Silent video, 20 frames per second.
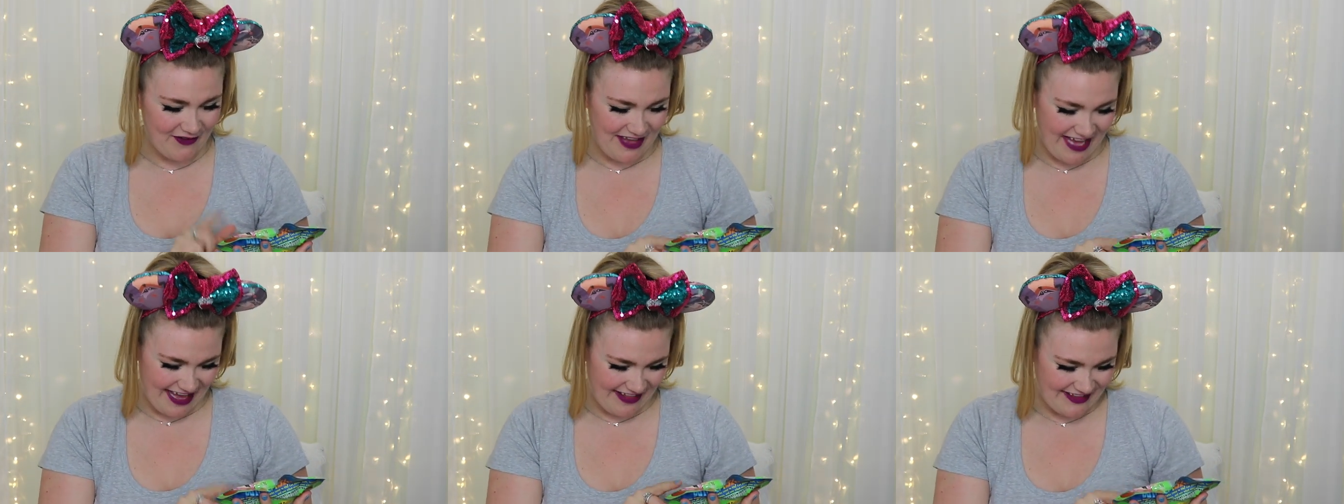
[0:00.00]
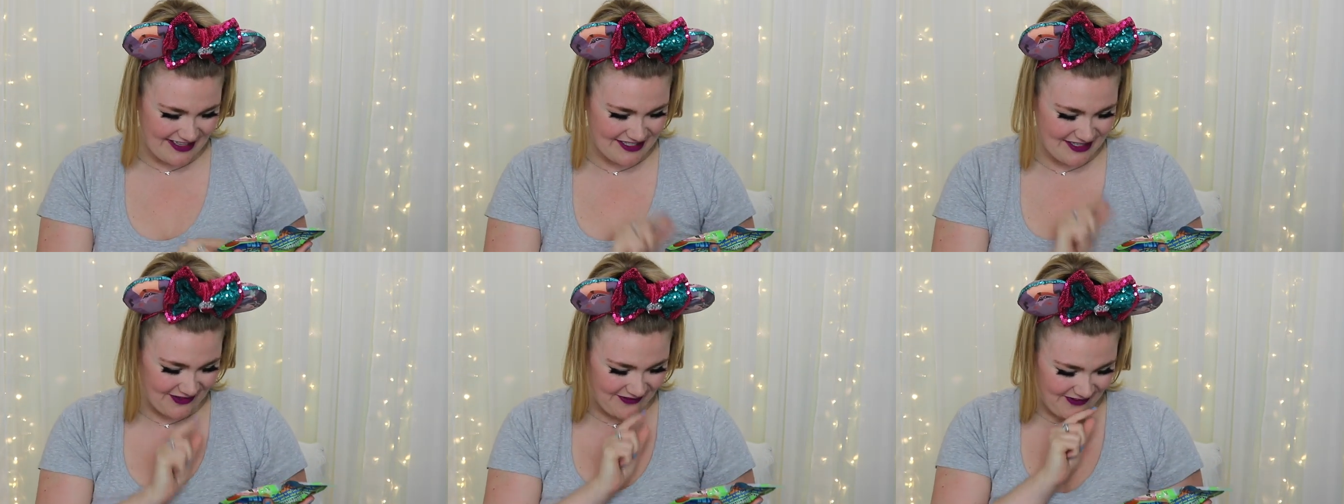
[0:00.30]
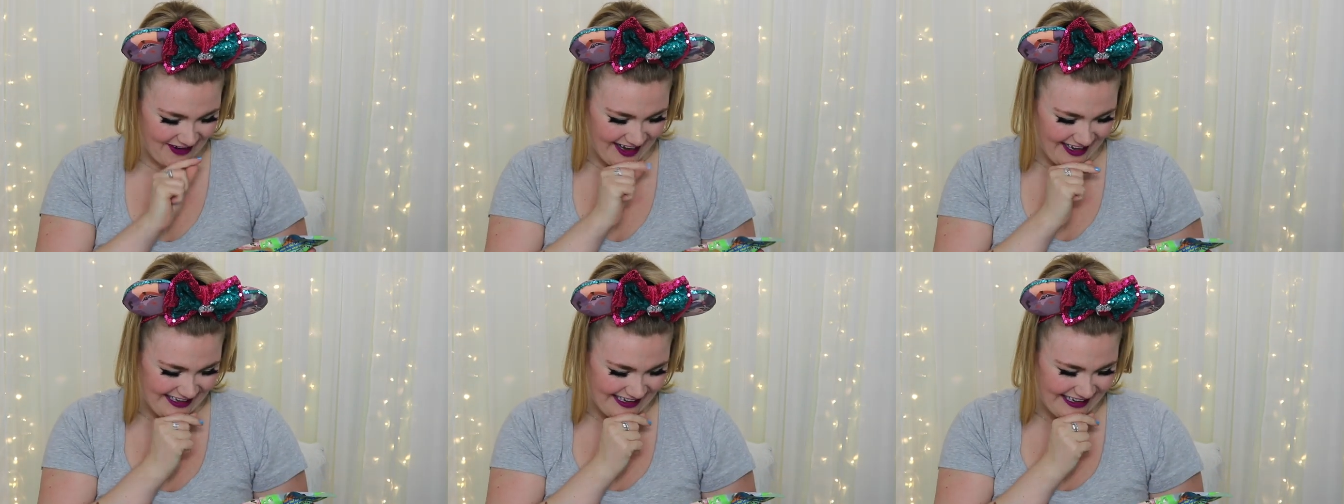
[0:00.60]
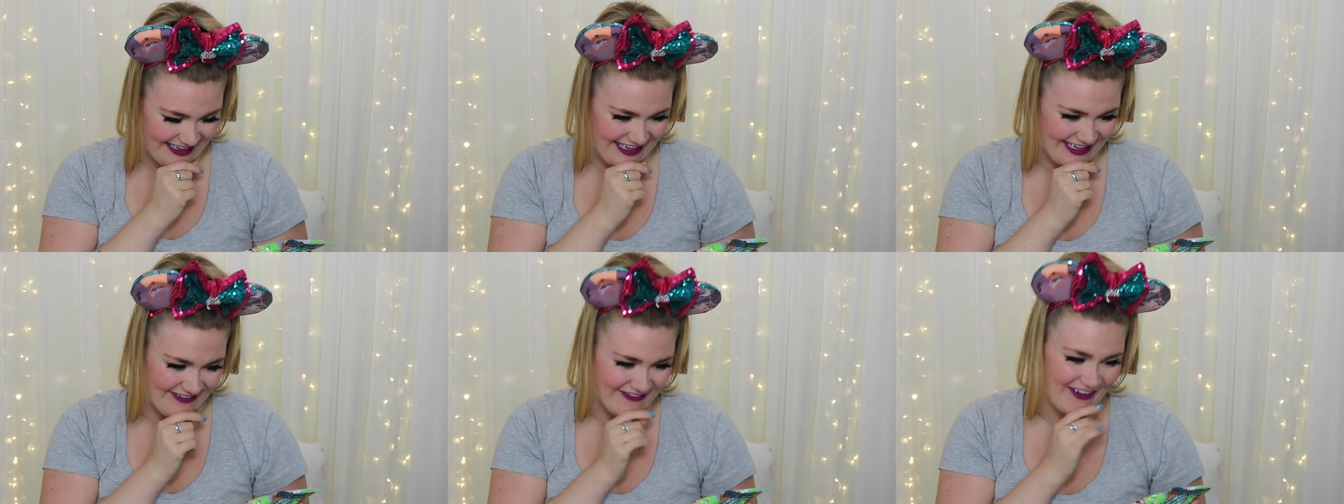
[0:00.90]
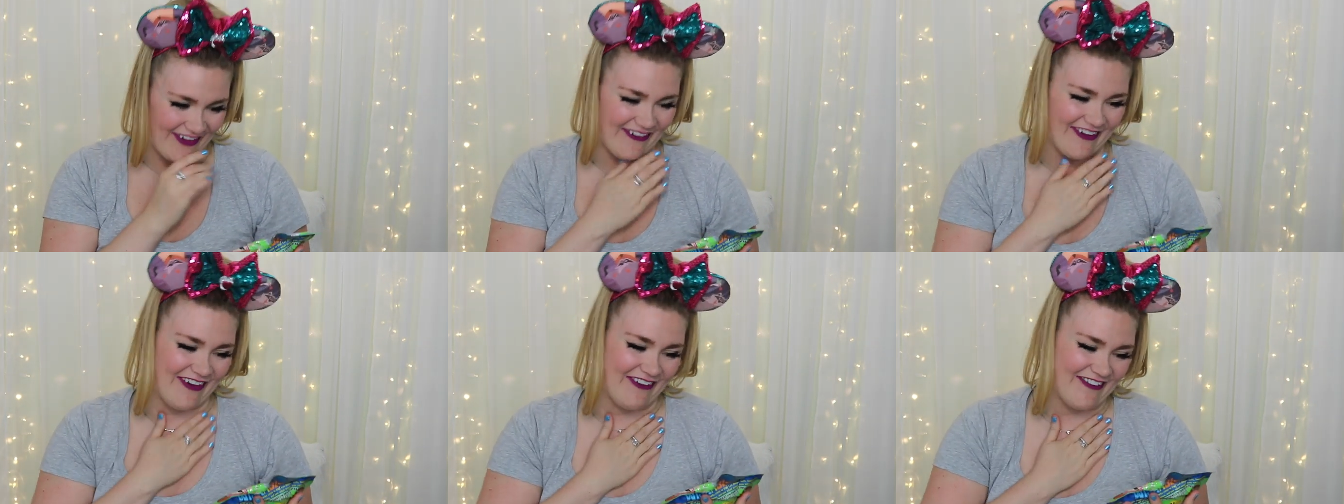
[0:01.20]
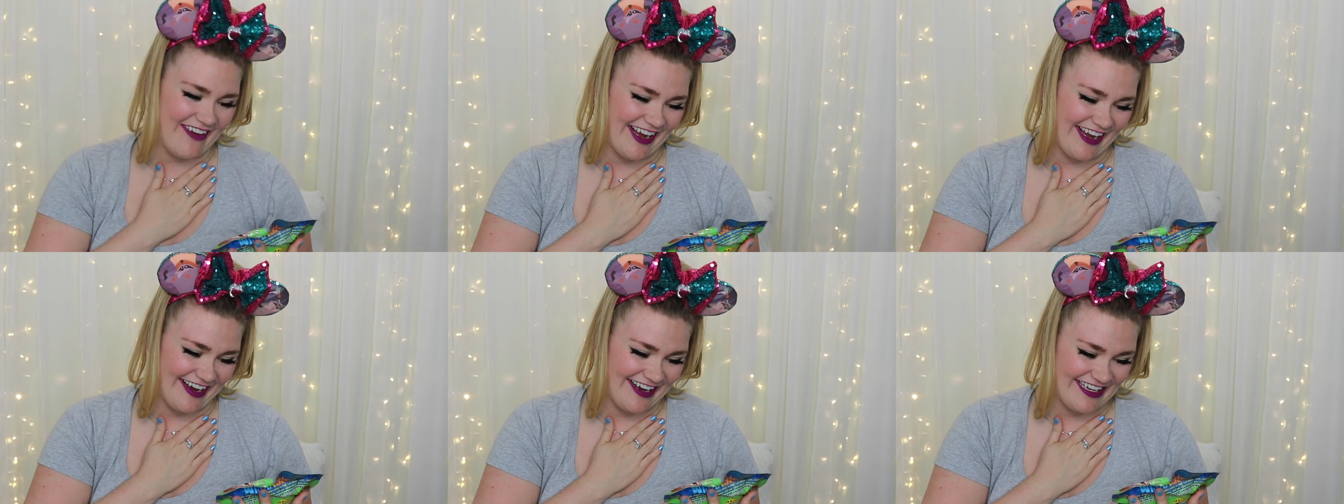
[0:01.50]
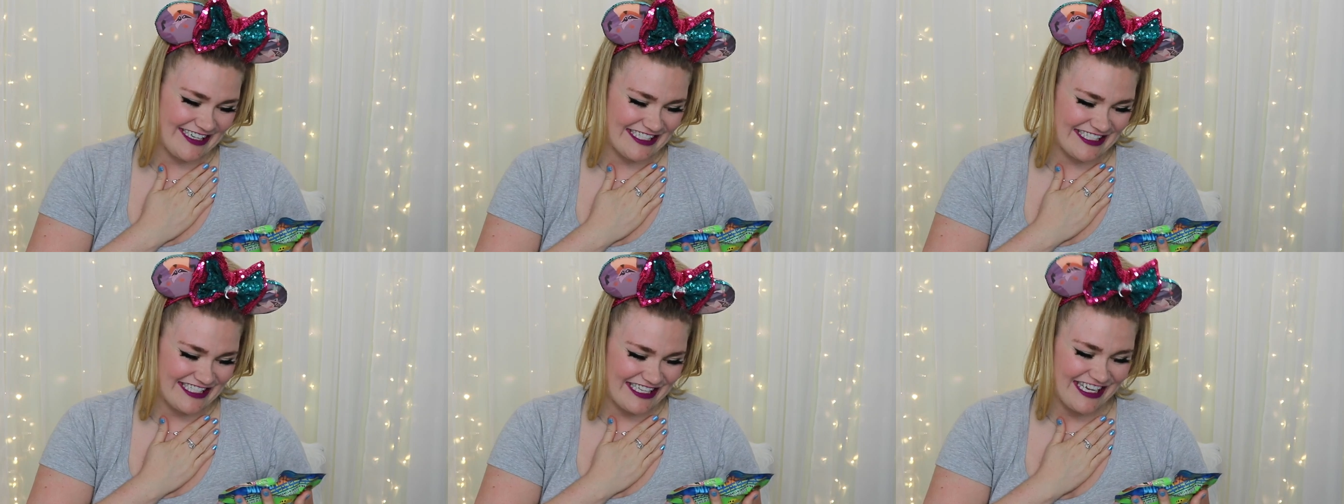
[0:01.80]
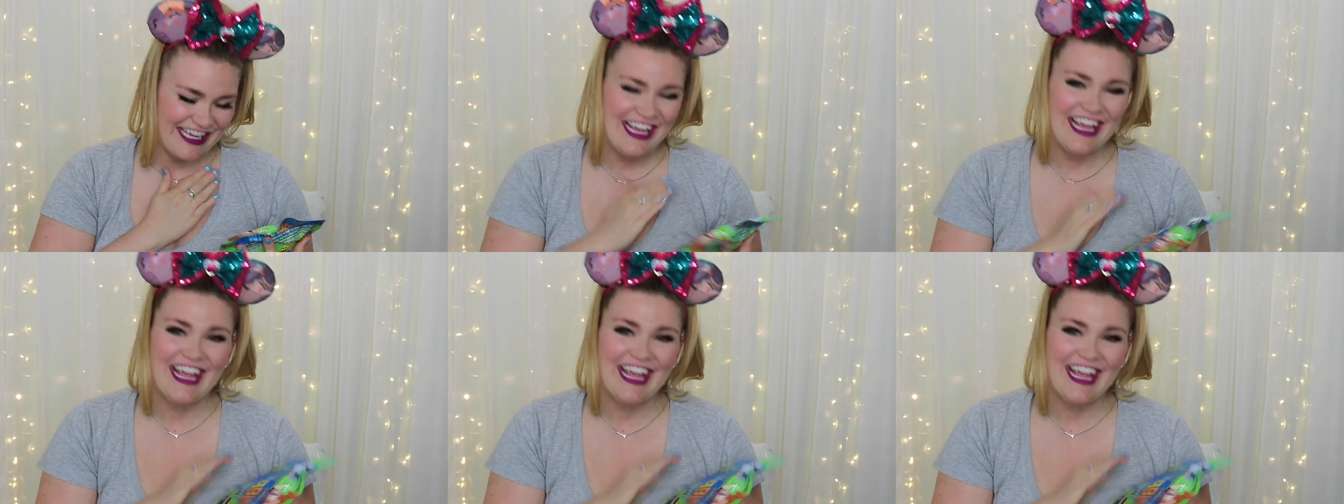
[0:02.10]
Yeah, these are Finding Nemo. Oh my gosh.